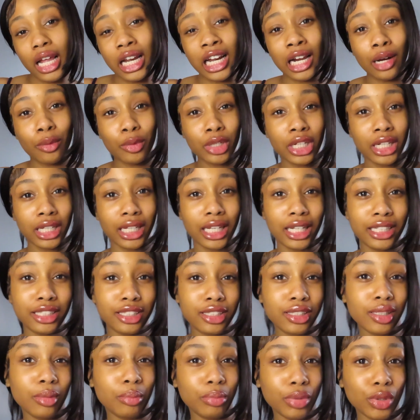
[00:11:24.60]
And I went
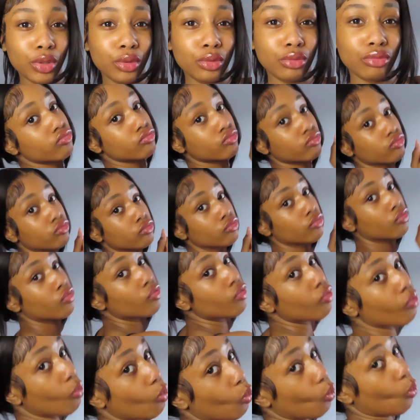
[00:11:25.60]
against the boo. Try to see
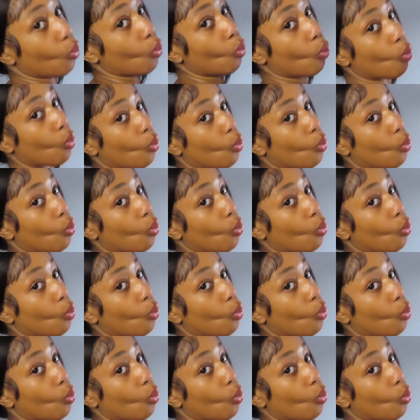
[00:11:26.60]
how against